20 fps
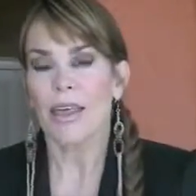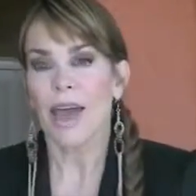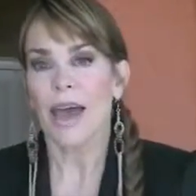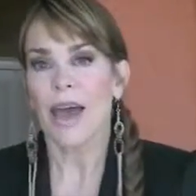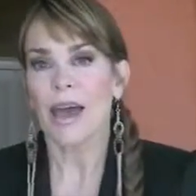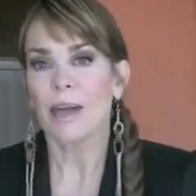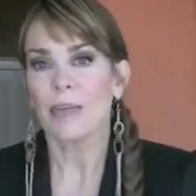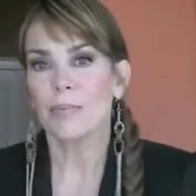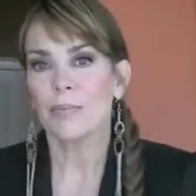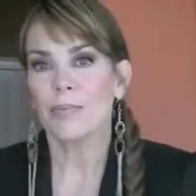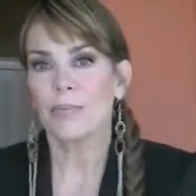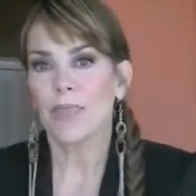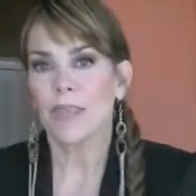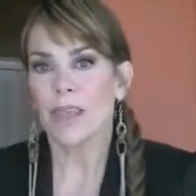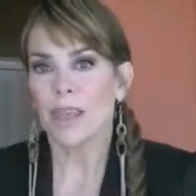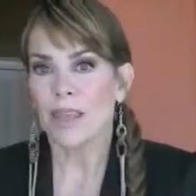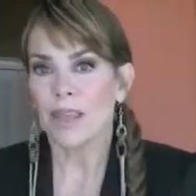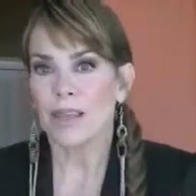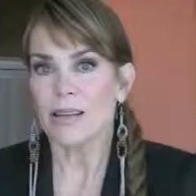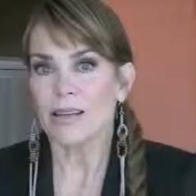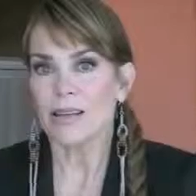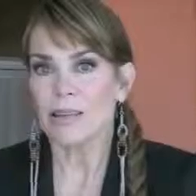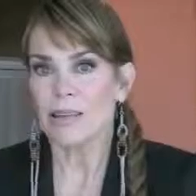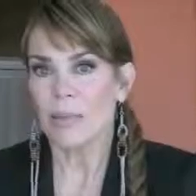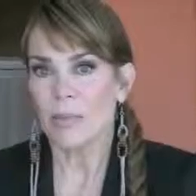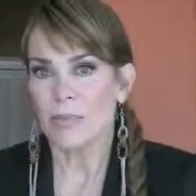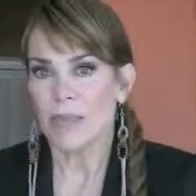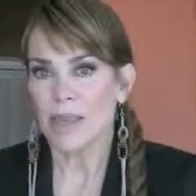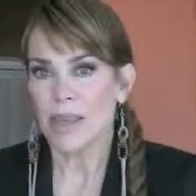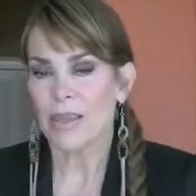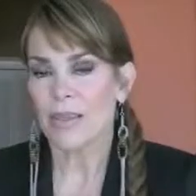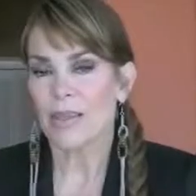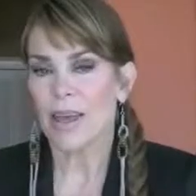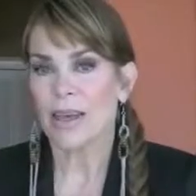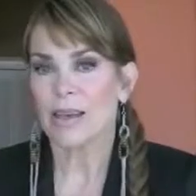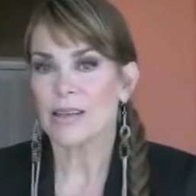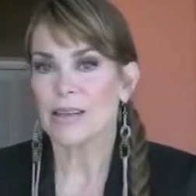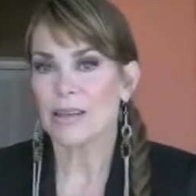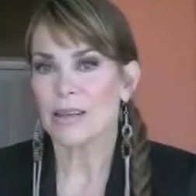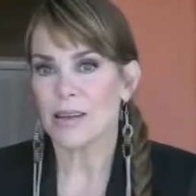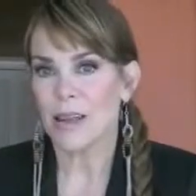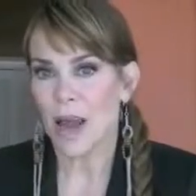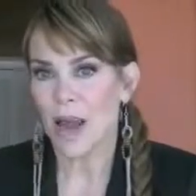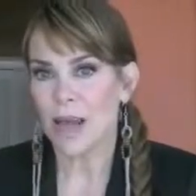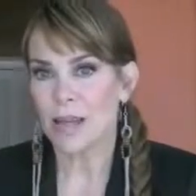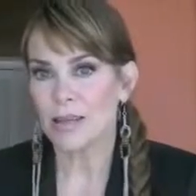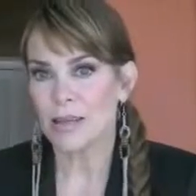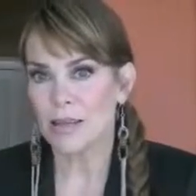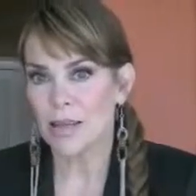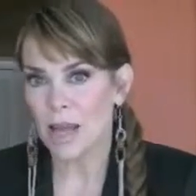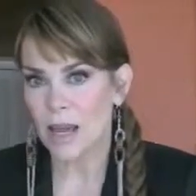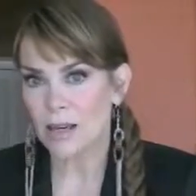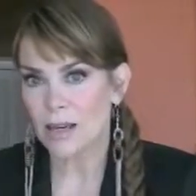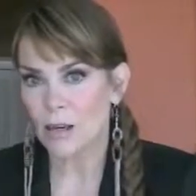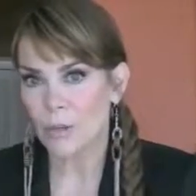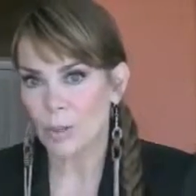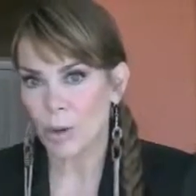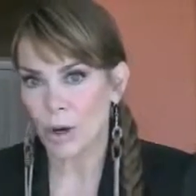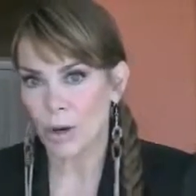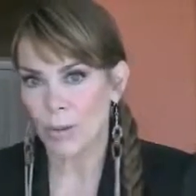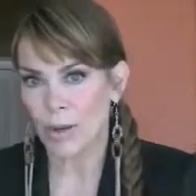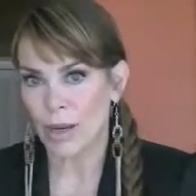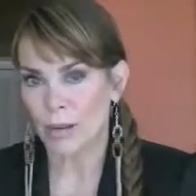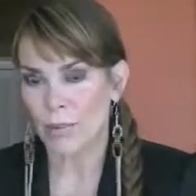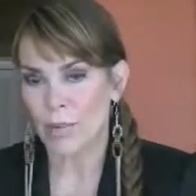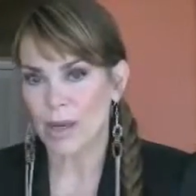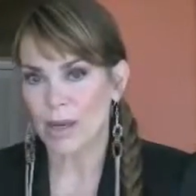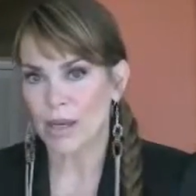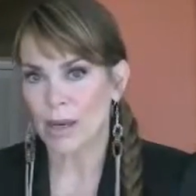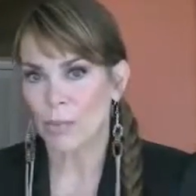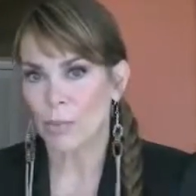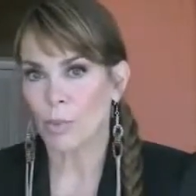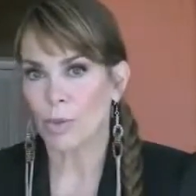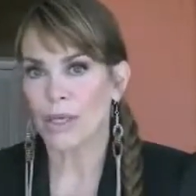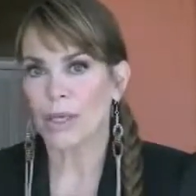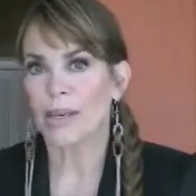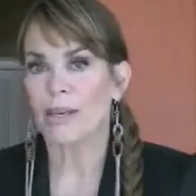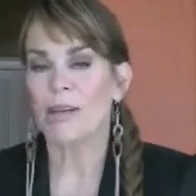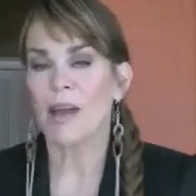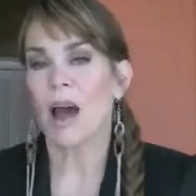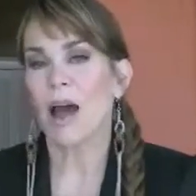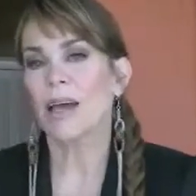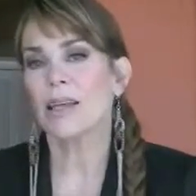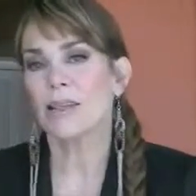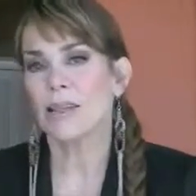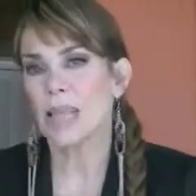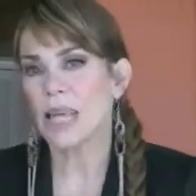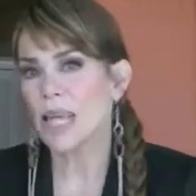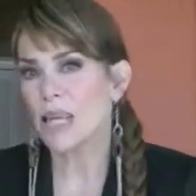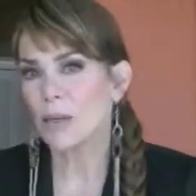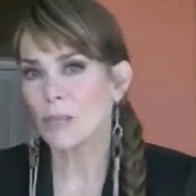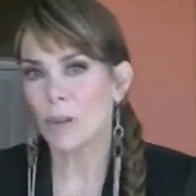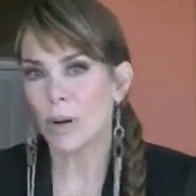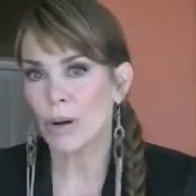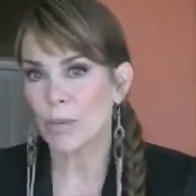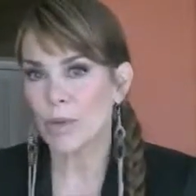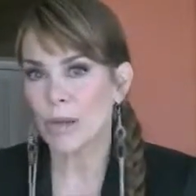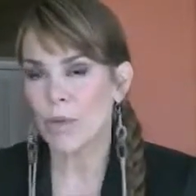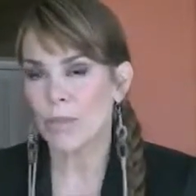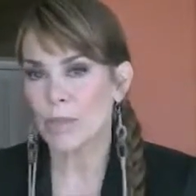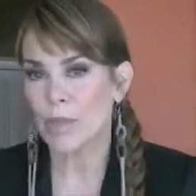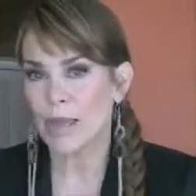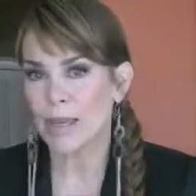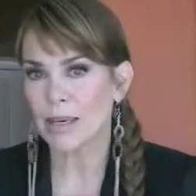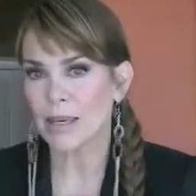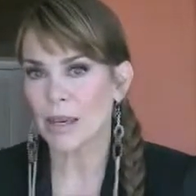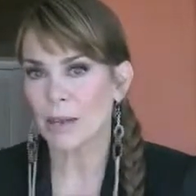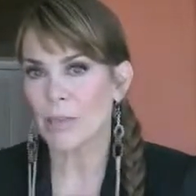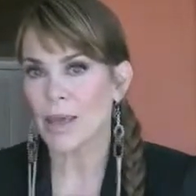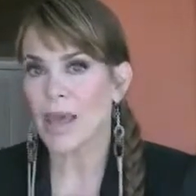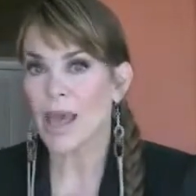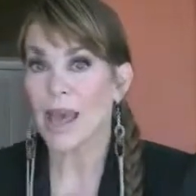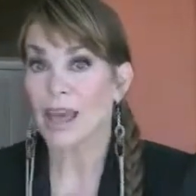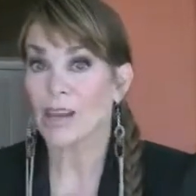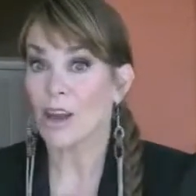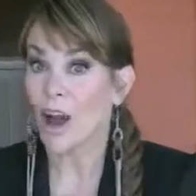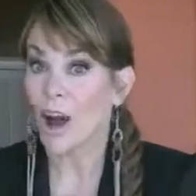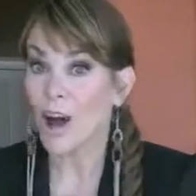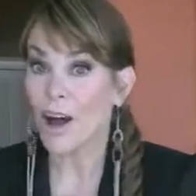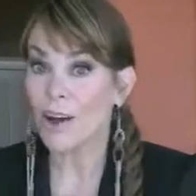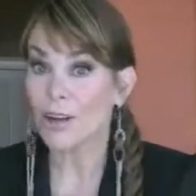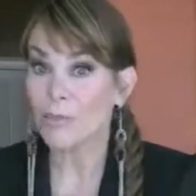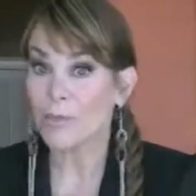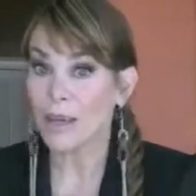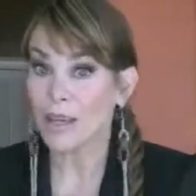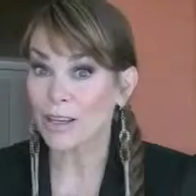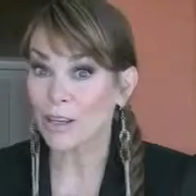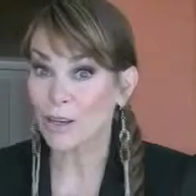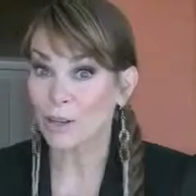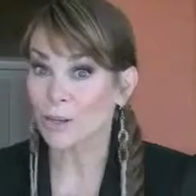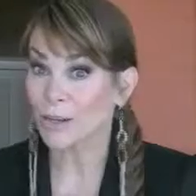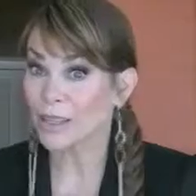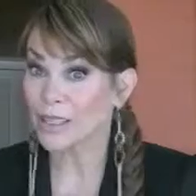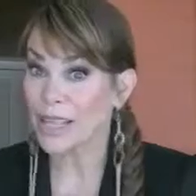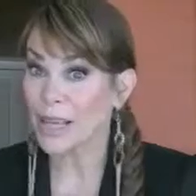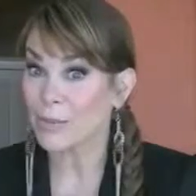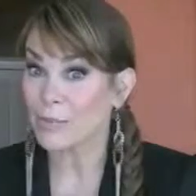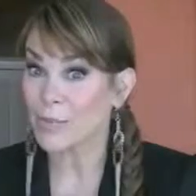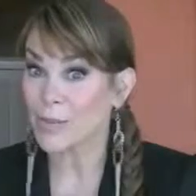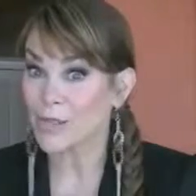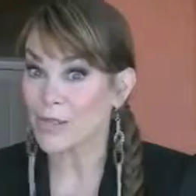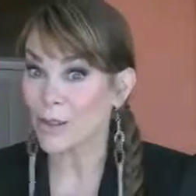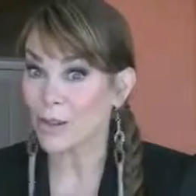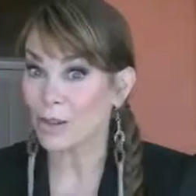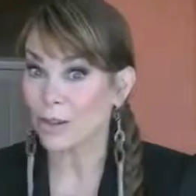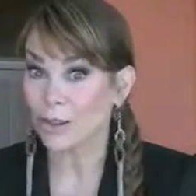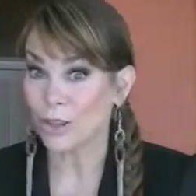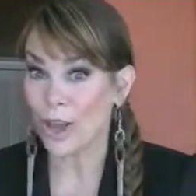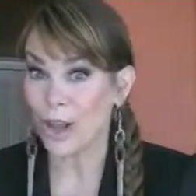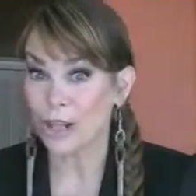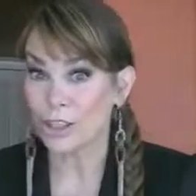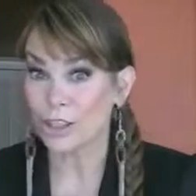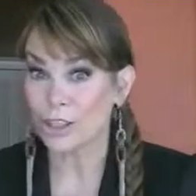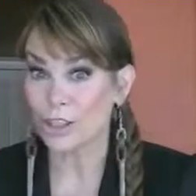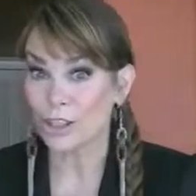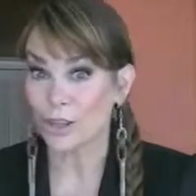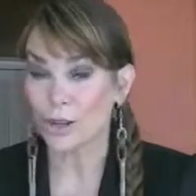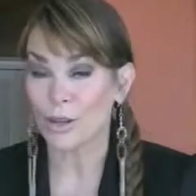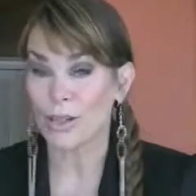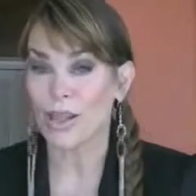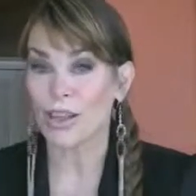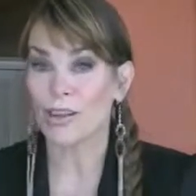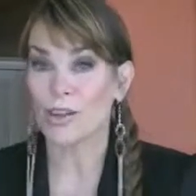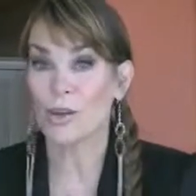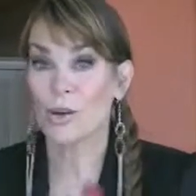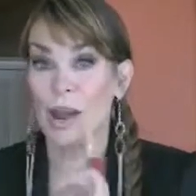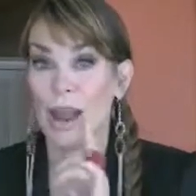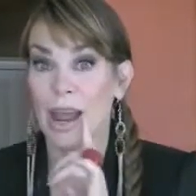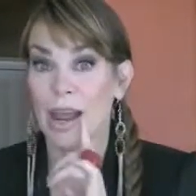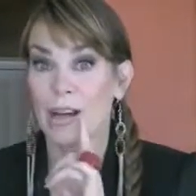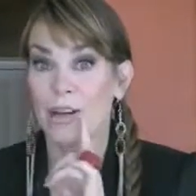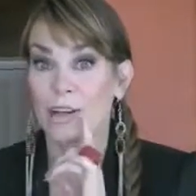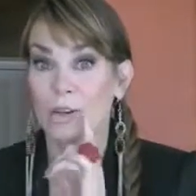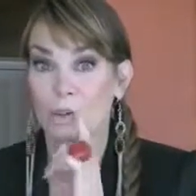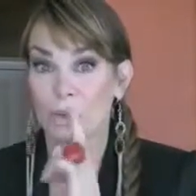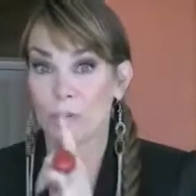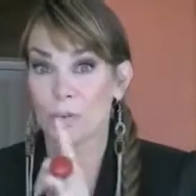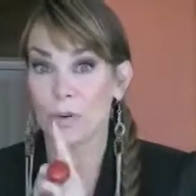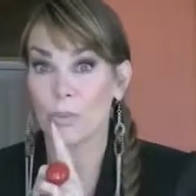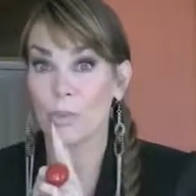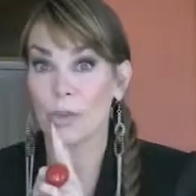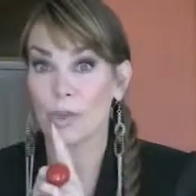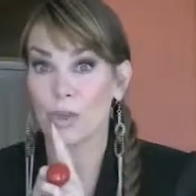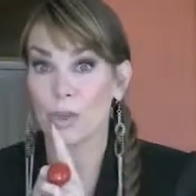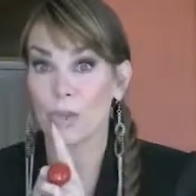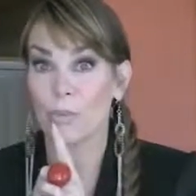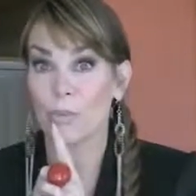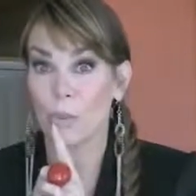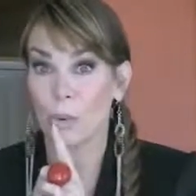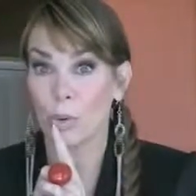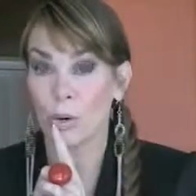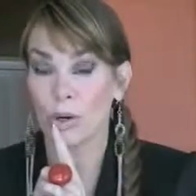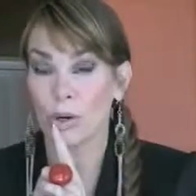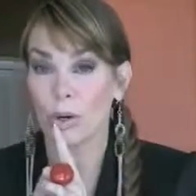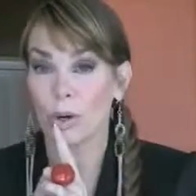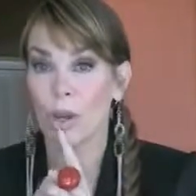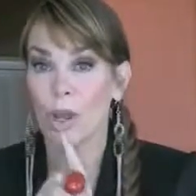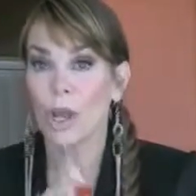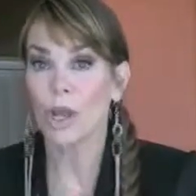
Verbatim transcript: That is something that is not done in permanent makeup. We cannot take permanent makeup and augment your lips larger than your actual vermilion border.